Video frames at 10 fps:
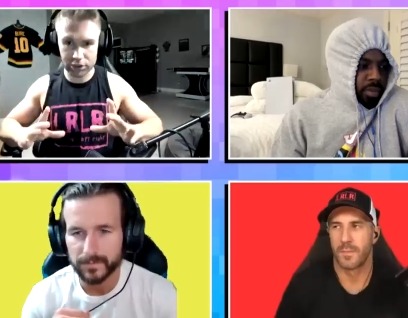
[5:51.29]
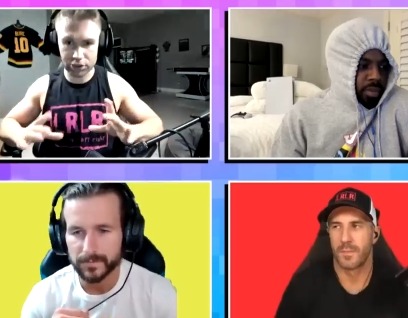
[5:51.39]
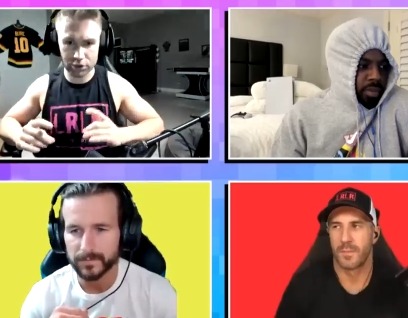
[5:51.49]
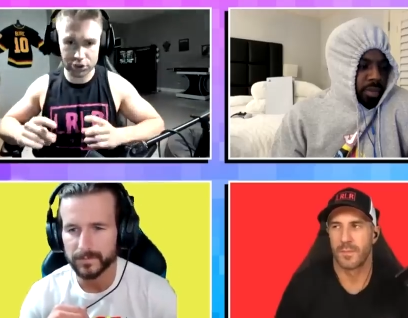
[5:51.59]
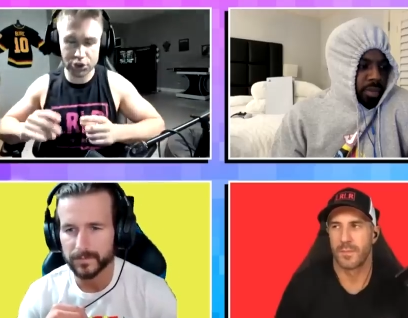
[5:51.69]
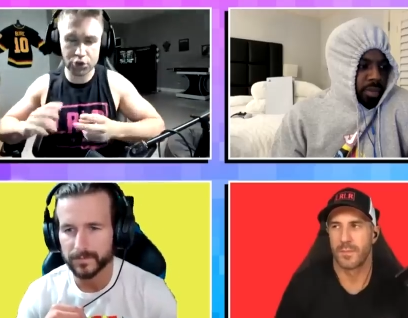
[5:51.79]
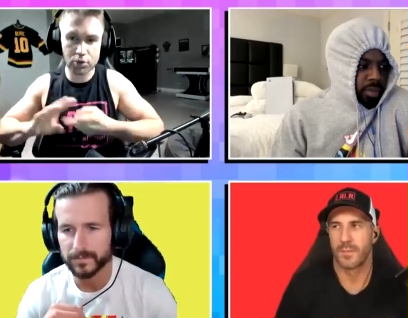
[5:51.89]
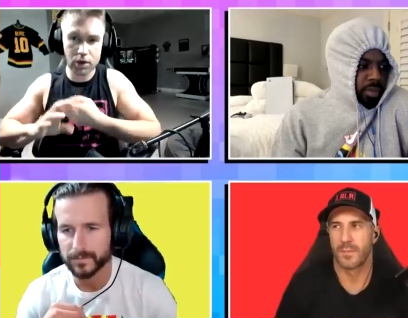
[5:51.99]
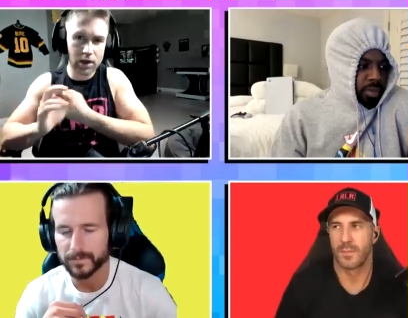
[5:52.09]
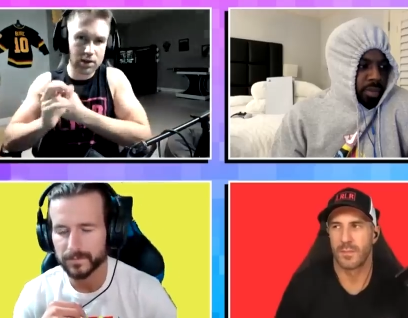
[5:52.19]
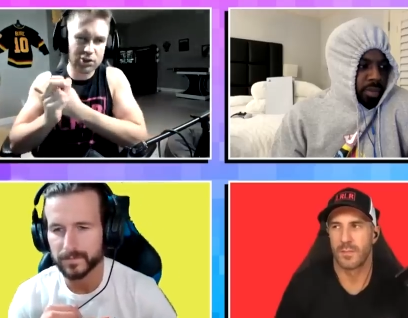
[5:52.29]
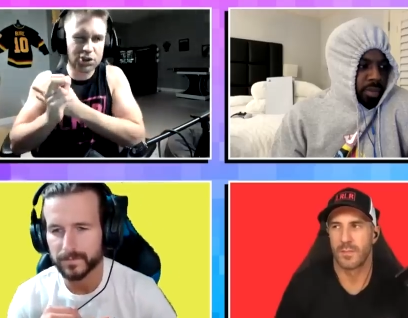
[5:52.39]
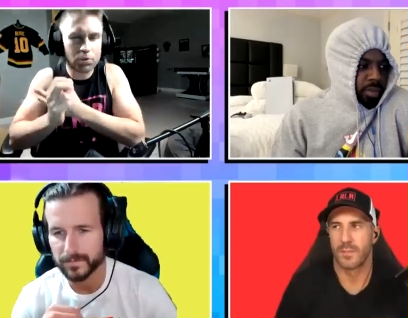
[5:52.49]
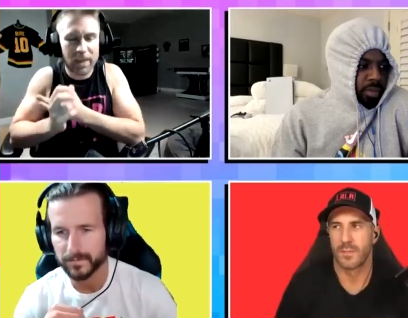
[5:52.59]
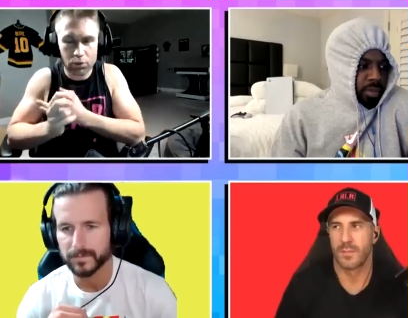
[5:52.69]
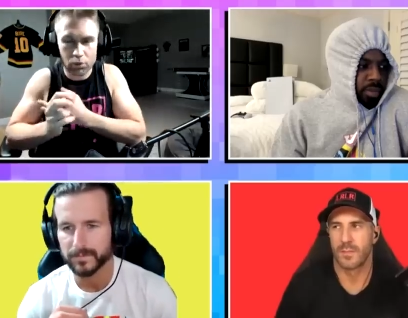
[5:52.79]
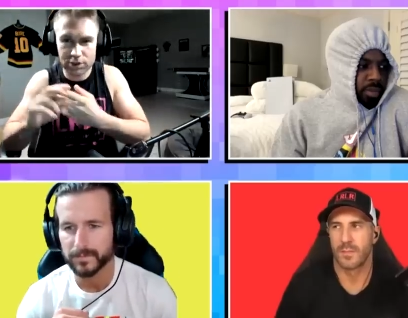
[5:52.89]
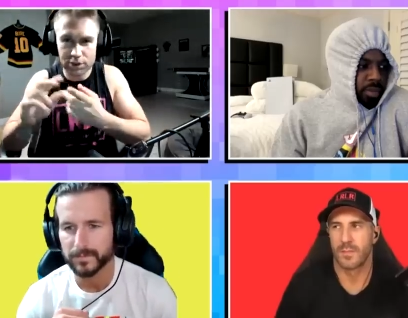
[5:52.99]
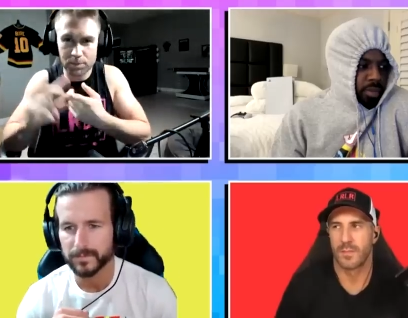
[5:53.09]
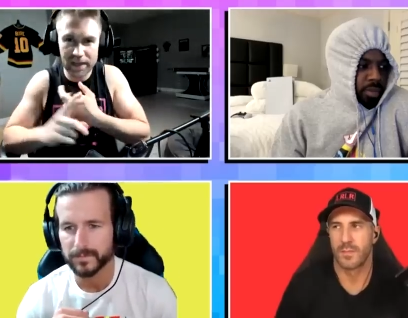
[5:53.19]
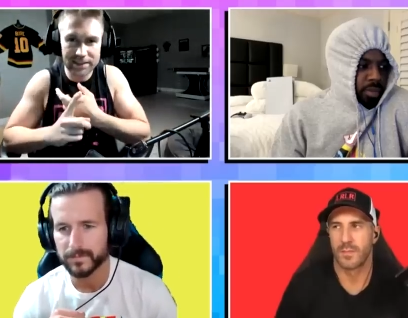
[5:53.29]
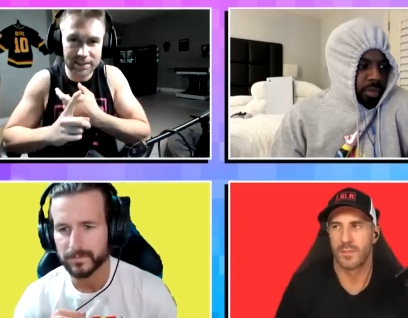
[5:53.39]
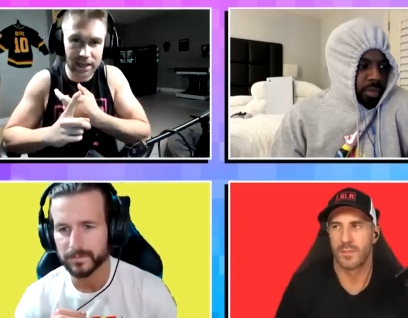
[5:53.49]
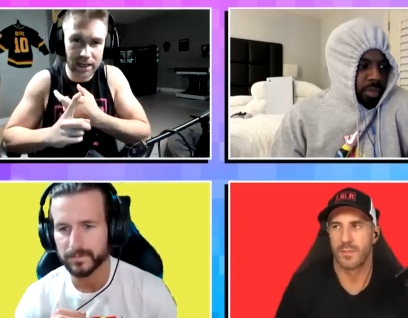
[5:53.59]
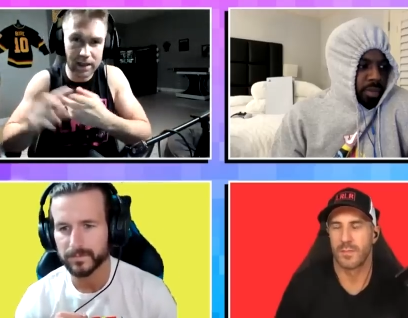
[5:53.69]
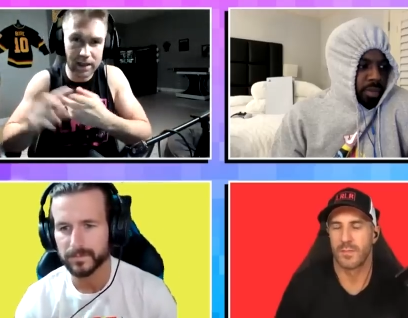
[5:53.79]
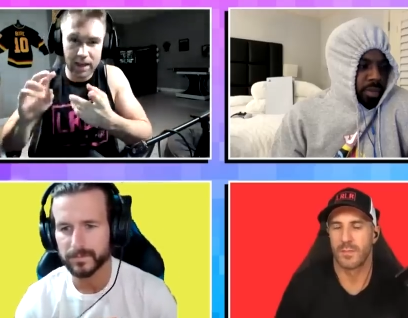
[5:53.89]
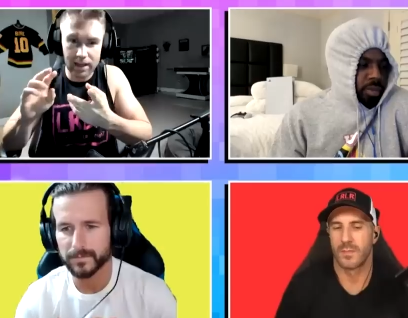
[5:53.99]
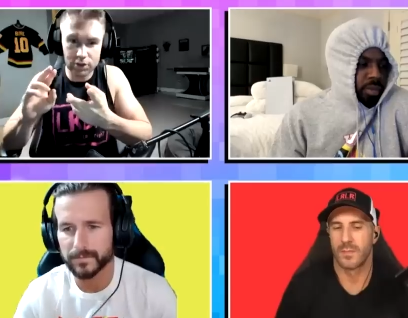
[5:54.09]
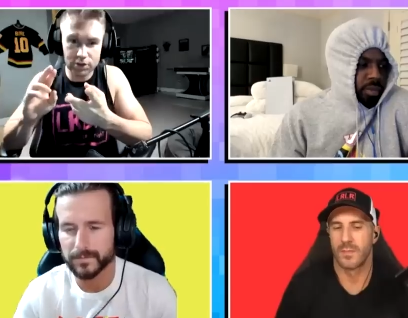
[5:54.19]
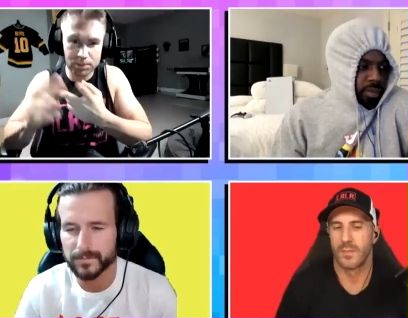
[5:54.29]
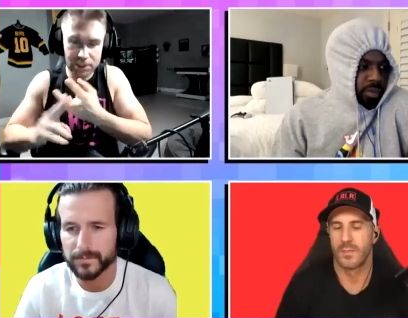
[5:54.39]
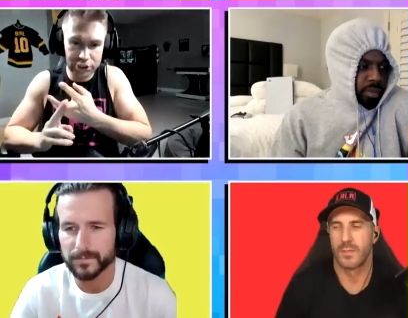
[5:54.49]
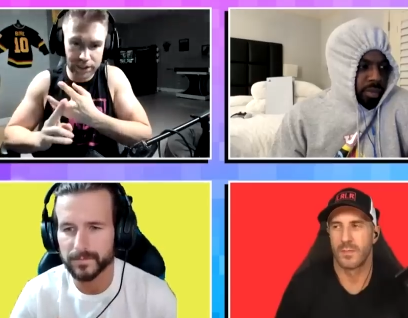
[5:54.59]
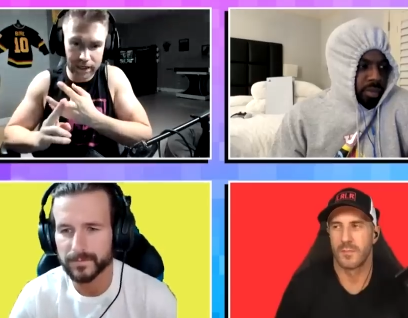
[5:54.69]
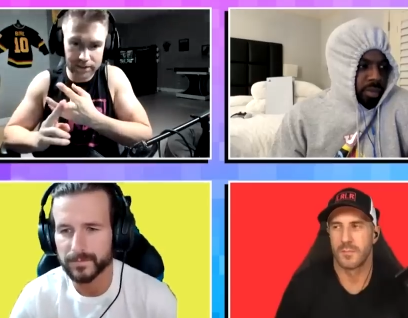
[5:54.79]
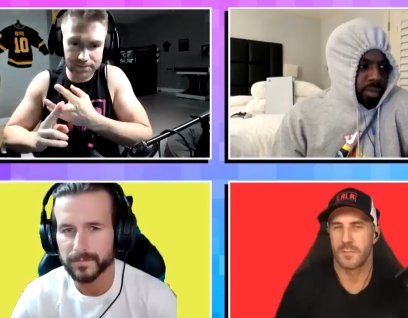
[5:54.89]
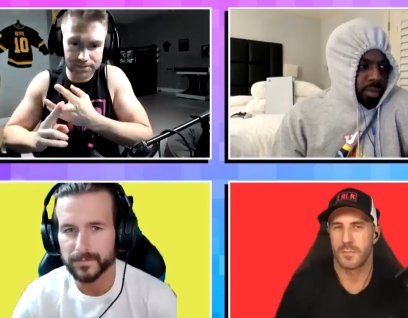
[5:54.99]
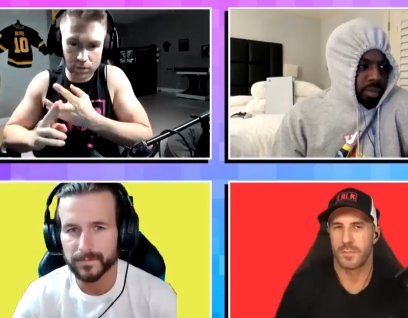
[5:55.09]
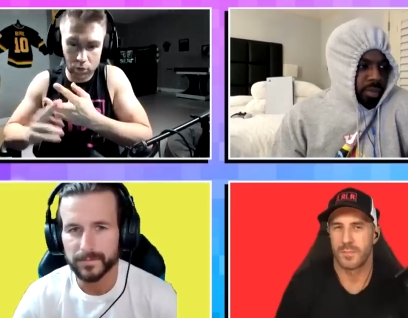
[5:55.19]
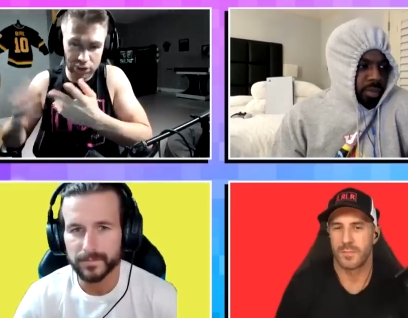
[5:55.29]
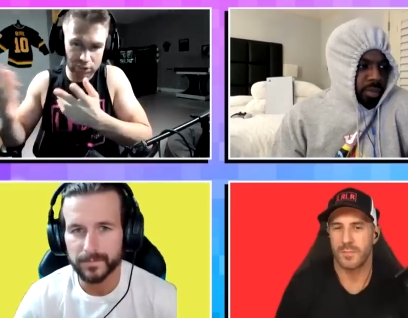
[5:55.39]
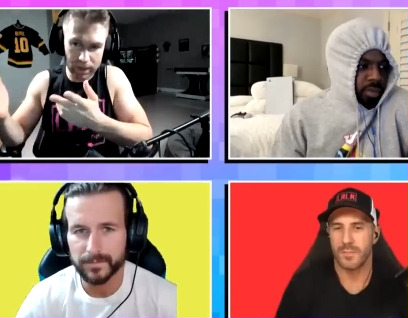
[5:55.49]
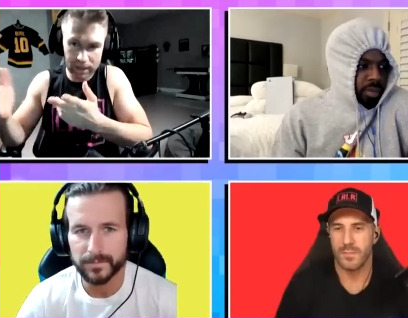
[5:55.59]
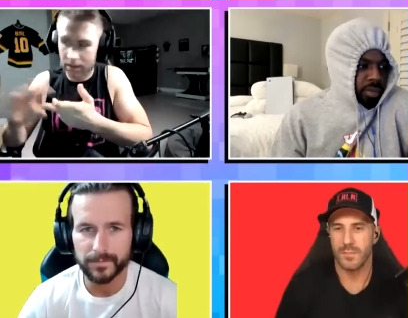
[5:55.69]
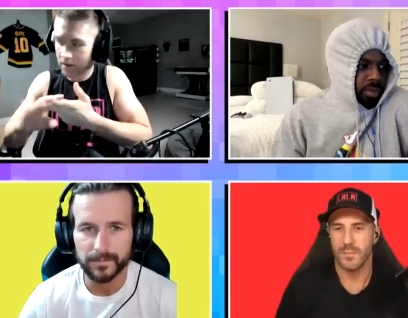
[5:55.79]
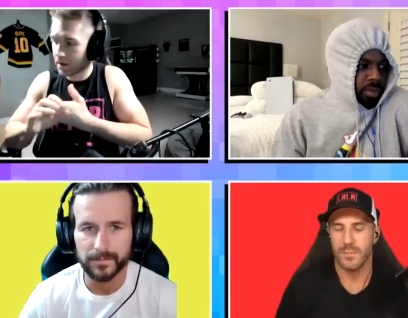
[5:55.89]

Speaker 1: So there's two there's two main ones. There's PSA and there's BGS, which is Beckett.